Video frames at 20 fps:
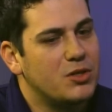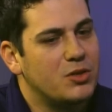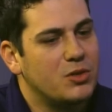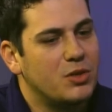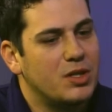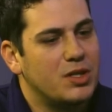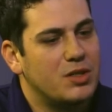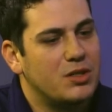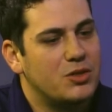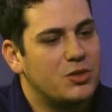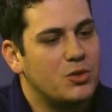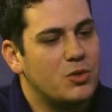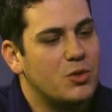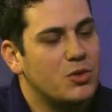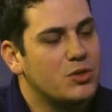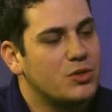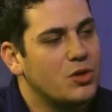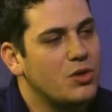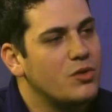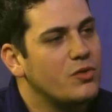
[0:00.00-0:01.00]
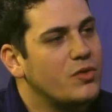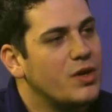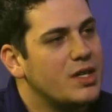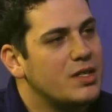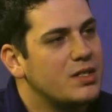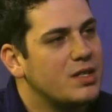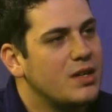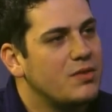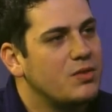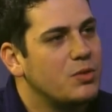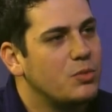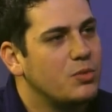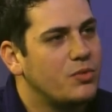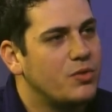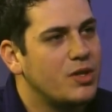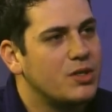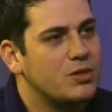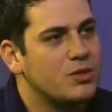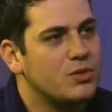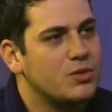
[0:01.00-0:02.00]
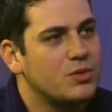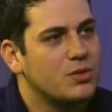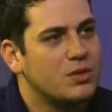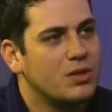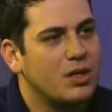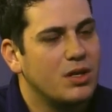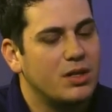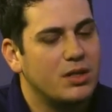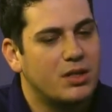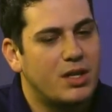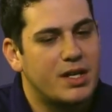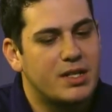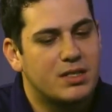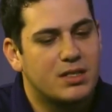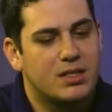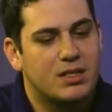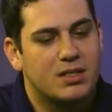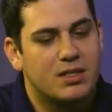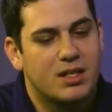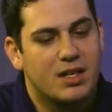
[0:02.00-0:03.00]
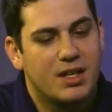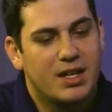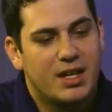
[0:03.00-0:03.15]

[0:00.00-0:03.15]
you get your certified safety professional uh, license.